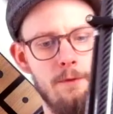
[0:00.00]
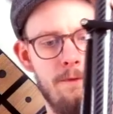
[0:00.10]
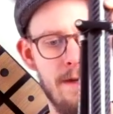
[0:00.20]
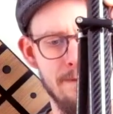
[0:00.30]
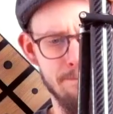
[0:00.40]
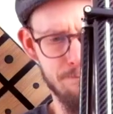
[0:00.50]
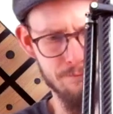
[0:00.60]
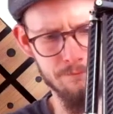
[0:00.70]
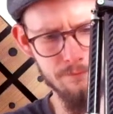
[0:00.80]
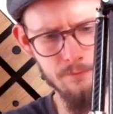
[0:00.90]
thing
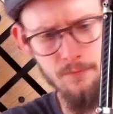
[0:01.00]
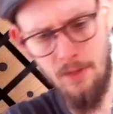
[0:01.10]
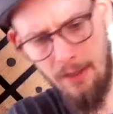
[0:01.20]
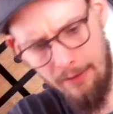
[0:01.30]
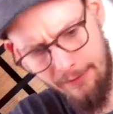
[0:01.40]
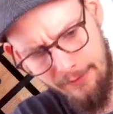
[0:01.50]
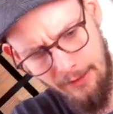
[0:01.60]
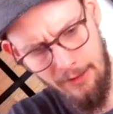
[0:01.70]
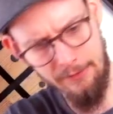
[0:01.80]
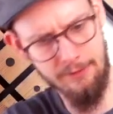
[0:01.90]
is
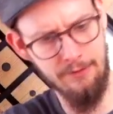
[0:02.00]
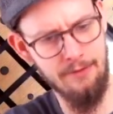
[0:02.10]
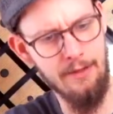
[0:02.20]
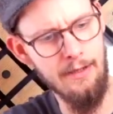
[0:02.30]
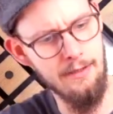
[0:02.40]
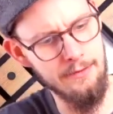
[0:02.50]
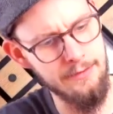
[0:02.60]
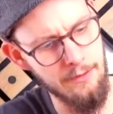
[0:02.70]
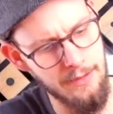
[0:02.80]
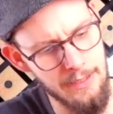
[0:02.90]
that
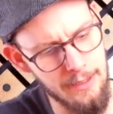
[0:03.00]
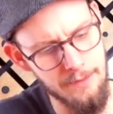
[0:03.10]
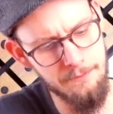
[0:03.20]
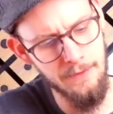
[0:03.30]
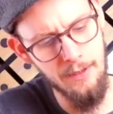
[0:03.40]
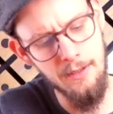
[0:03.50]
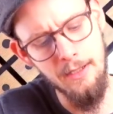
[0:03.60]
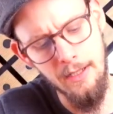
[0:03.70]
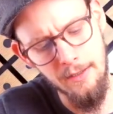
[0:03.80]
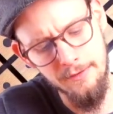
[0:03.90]
down here
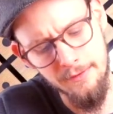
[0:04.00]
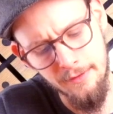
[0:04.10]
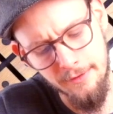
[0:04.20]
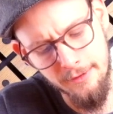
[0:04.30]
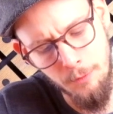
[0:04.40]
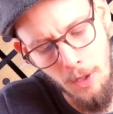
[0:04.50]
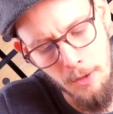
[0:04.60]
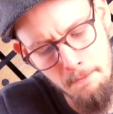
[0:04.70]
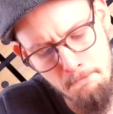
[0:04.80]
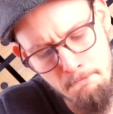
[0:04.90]
is a
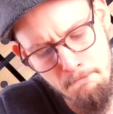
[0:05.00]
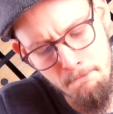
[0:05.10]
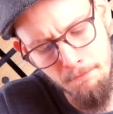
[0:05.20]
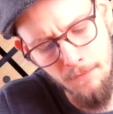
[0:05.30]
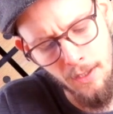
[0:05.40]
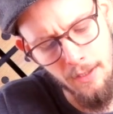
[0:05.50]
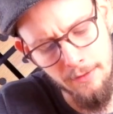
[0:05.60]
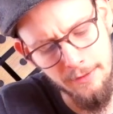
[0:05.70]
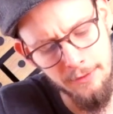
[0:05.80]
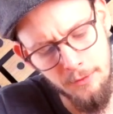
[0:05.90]
screw,
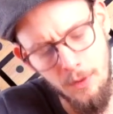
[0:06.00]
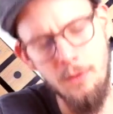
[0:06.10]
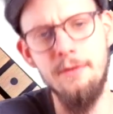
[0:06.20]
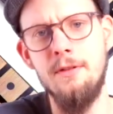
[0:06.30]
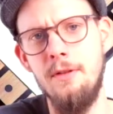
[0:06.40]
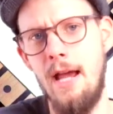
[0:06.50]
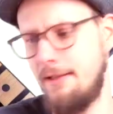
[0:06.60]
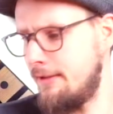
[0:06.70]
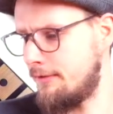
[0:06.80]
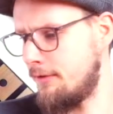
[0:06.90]
and this screw is
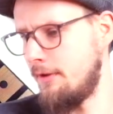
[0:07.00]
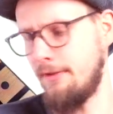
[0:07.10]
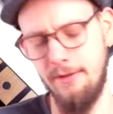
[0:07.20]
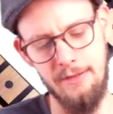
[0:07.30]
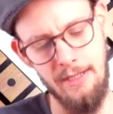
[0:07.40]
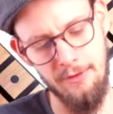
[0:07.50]
connected to this entire